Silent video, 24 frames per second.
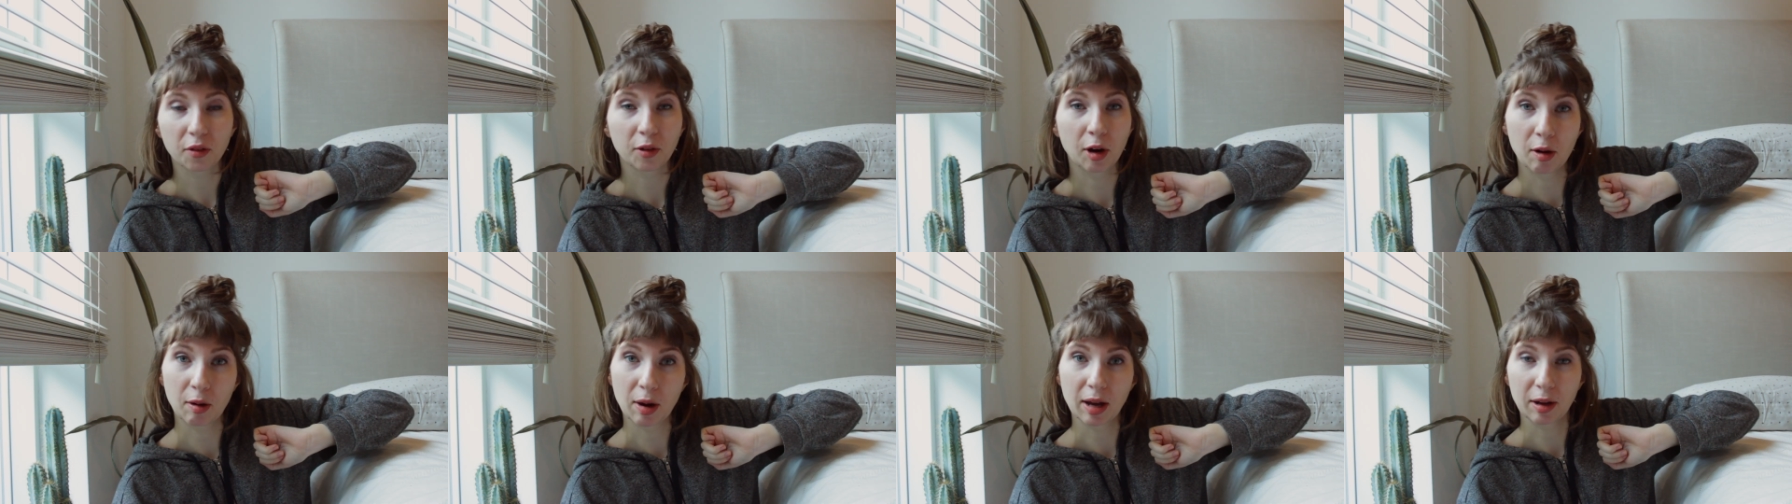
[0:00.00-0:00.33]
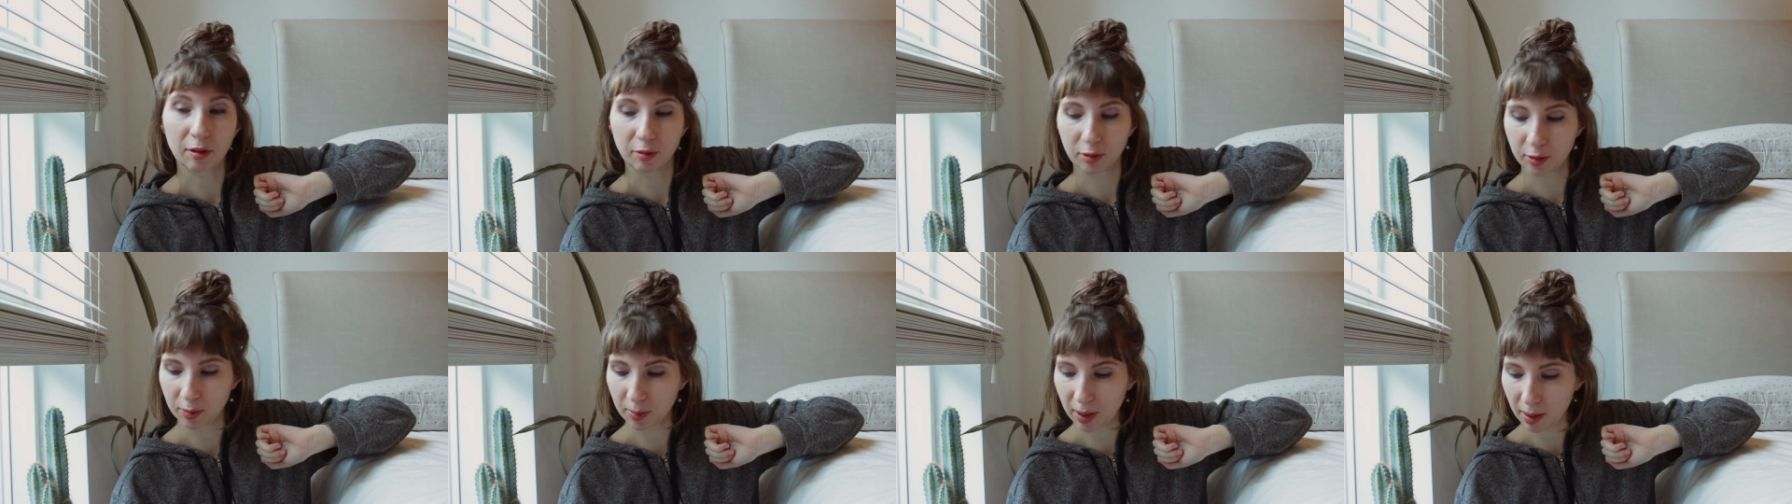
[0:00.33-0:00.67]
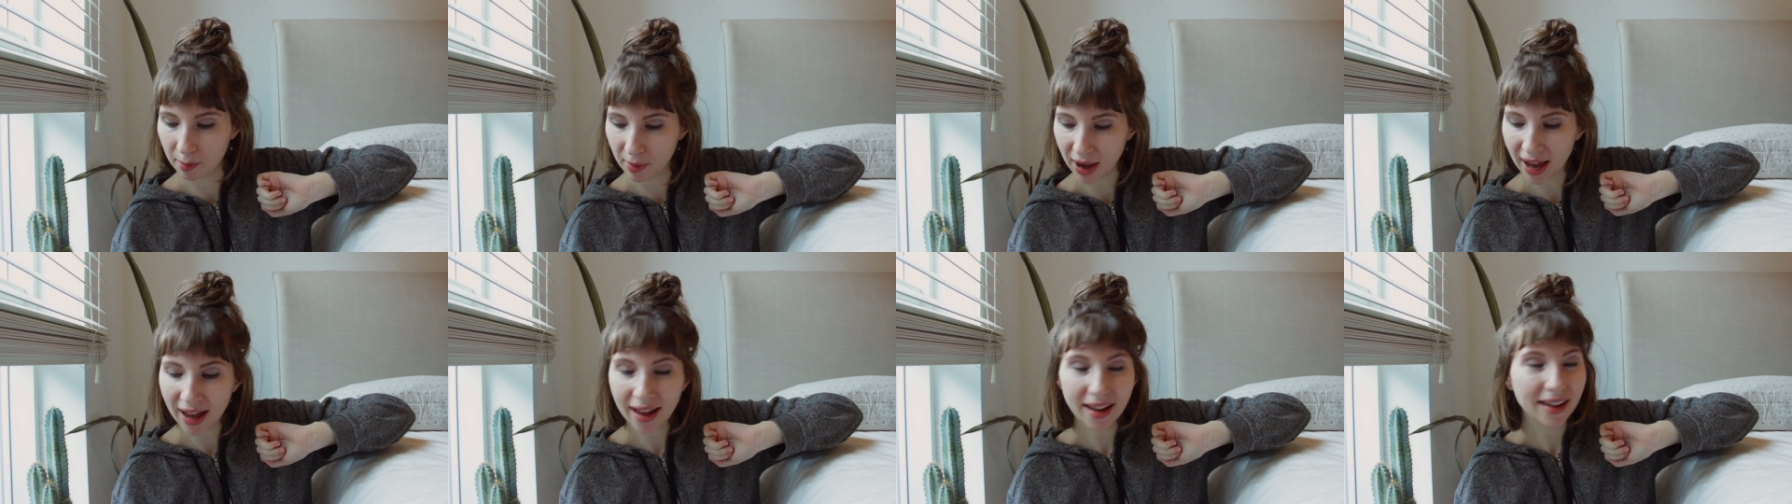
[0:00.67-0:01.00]
throw out
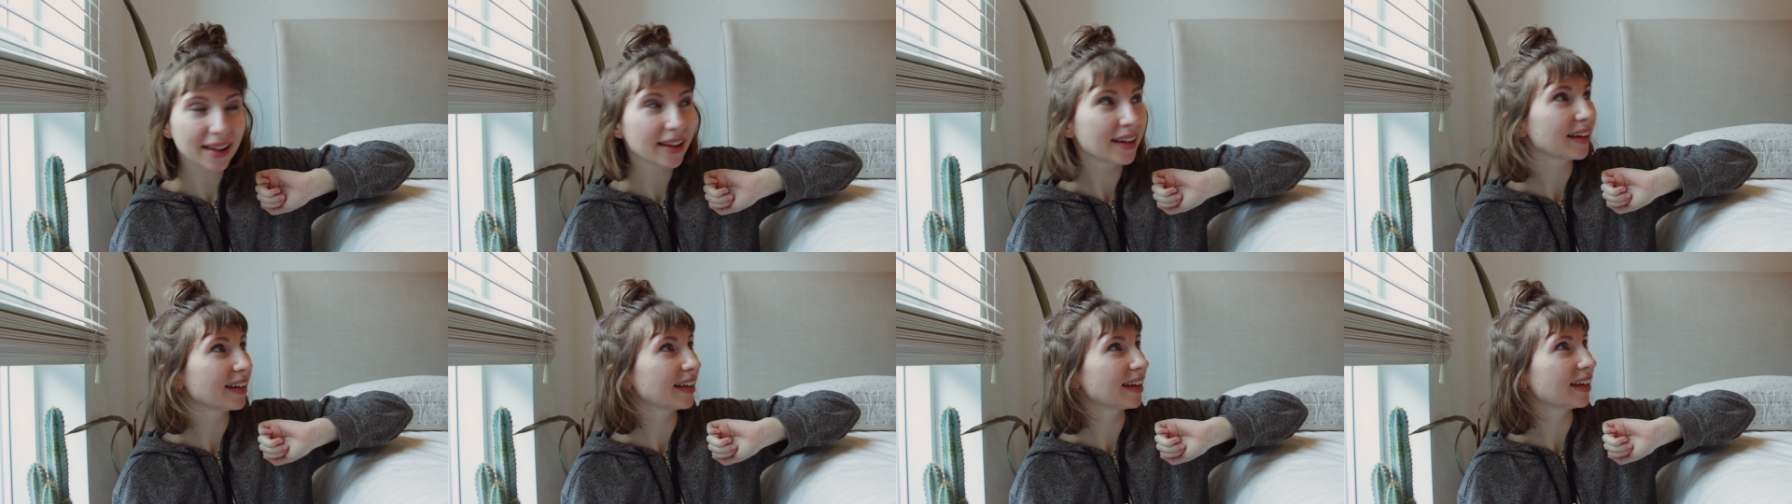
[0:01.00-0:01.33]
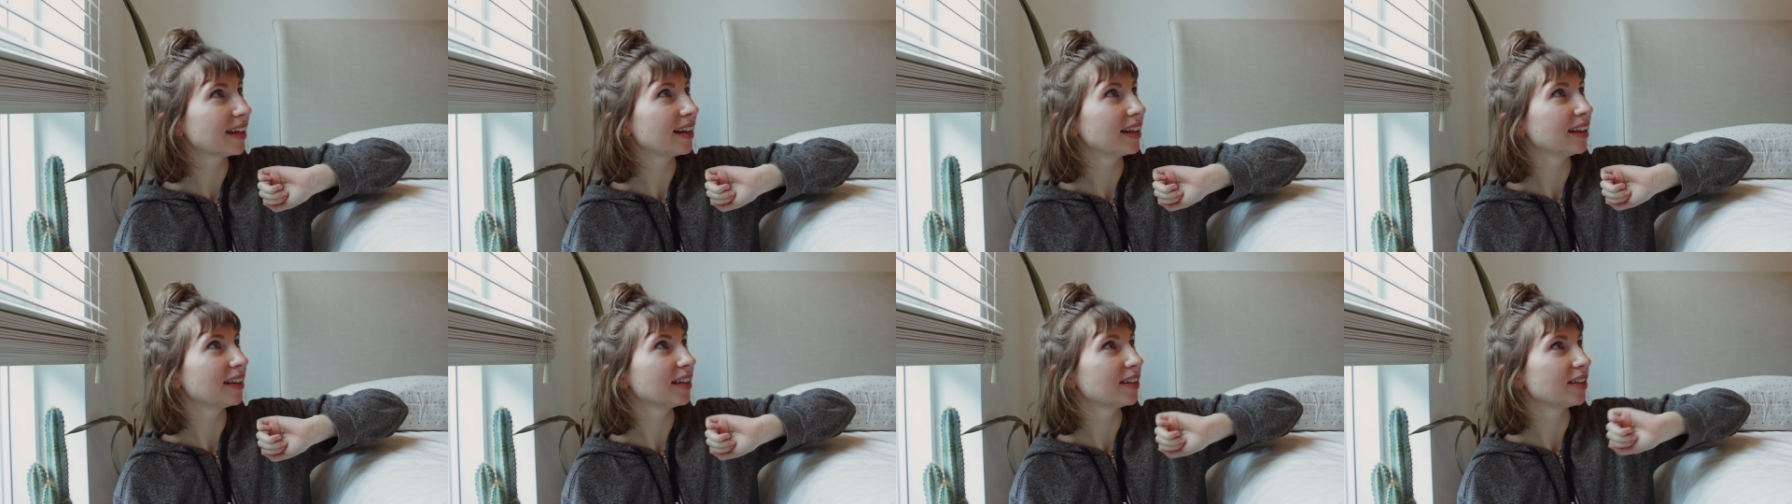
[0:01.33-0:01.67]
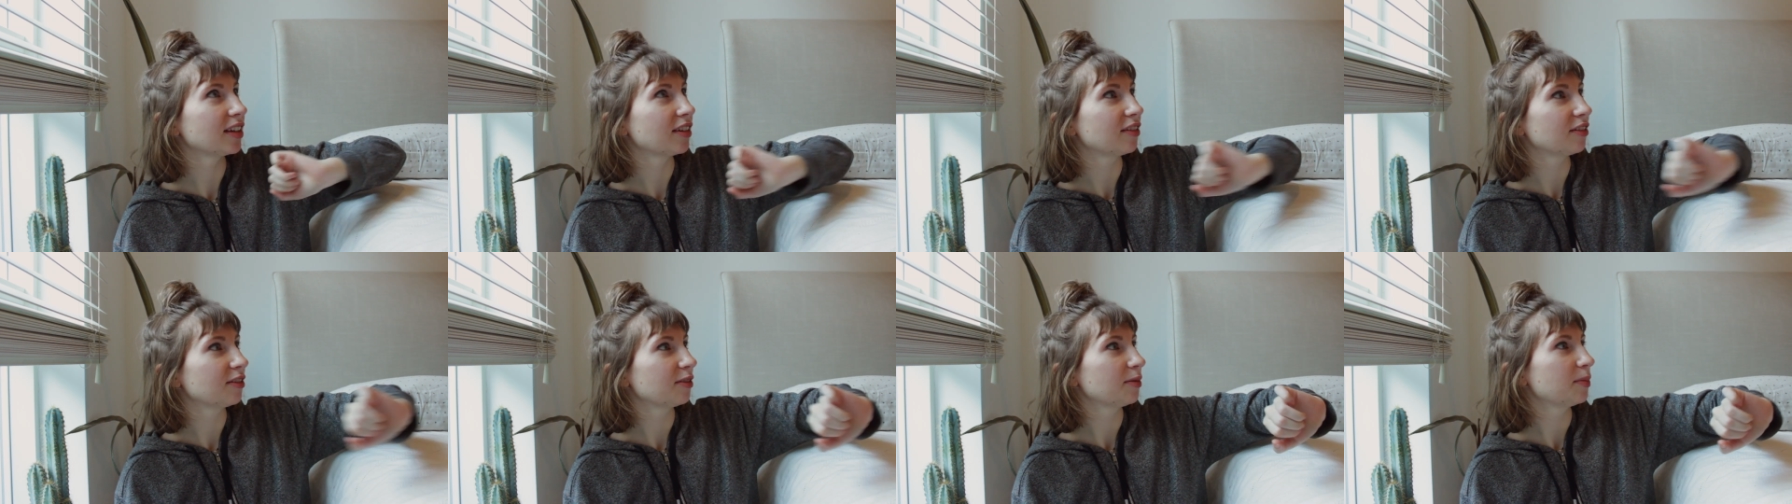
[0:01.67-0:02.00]
my back getting
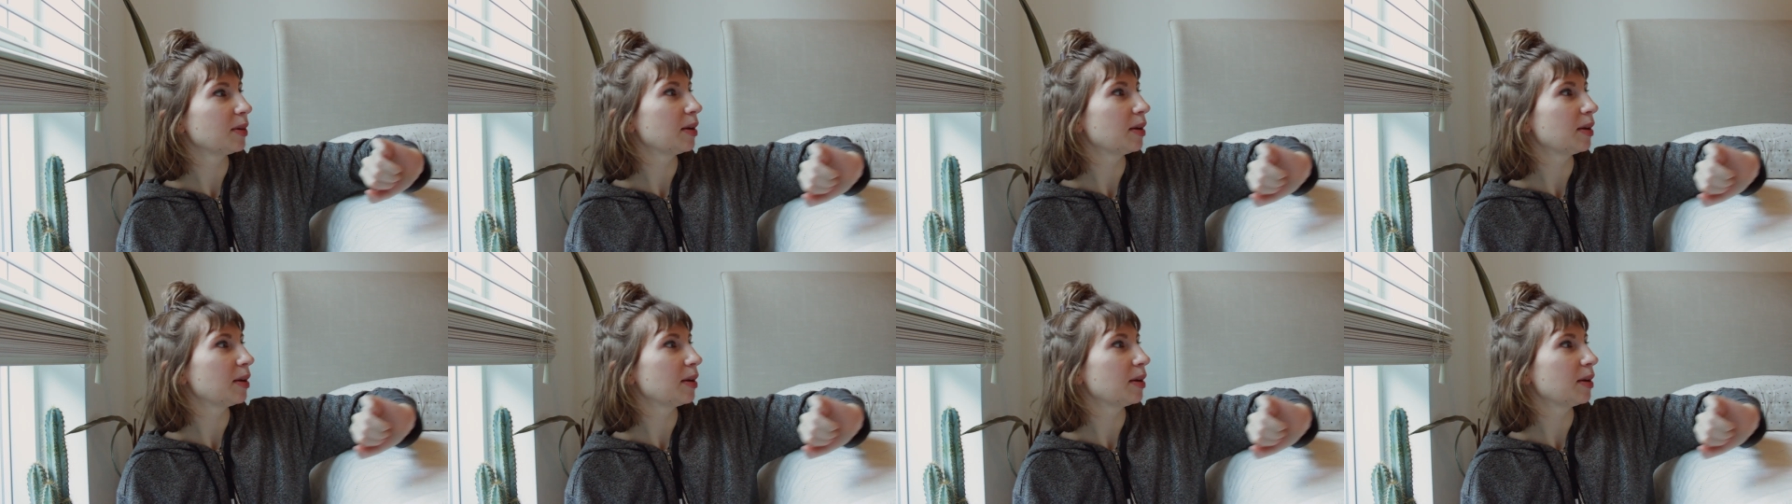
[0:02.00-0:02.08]
this off